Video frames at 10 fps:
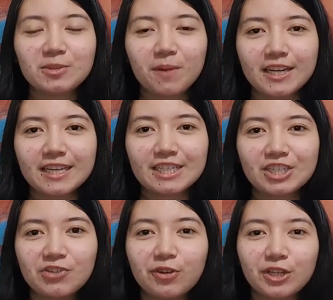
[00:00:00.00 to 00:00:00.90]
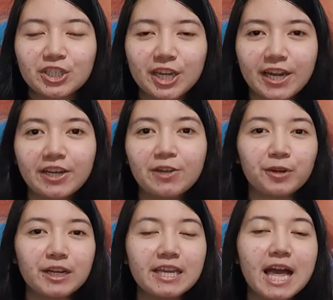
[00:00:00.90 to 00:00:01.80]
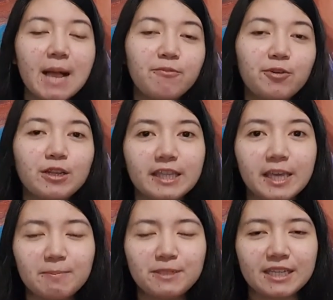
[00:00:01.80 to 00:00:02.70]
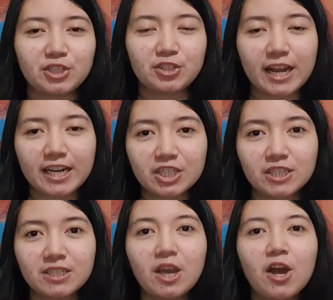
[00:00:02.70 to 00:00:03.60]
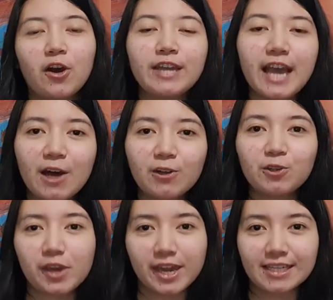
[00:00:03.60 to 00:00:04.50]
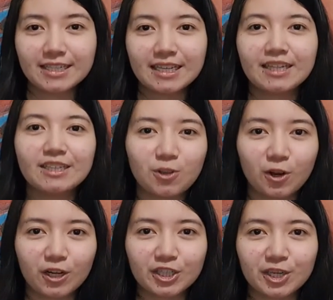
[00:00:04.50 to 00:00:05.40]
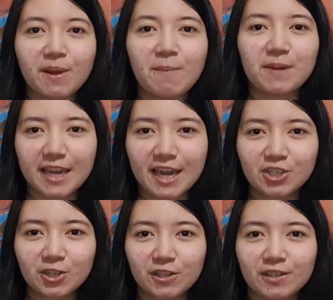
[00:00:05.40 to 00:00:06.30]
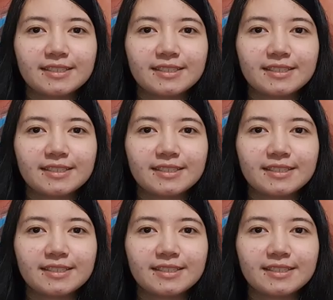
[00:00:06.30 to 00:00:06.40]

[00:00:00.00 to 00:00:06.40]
Monica G, for sharing really helpful tips and strategies on how to ace the scholarship application.